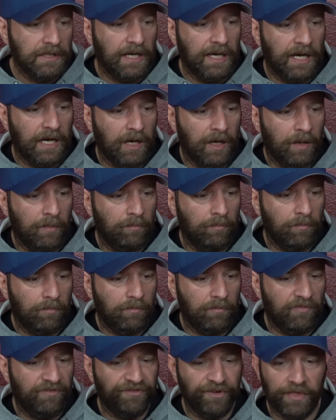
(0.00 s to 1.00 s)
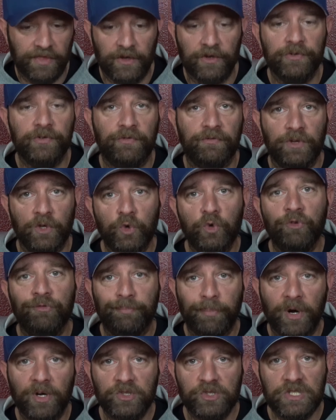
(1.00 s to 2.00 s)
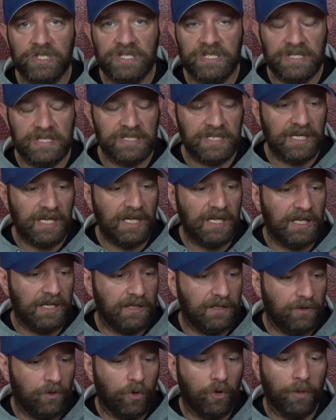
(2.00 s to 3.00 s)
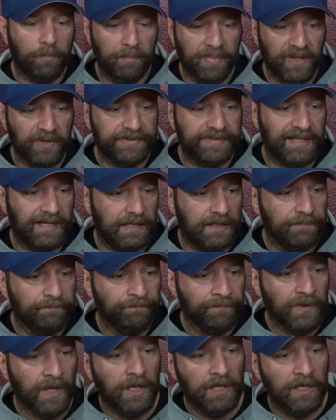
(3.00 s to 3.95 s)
Um, for those of you who've purchased this kit or built it,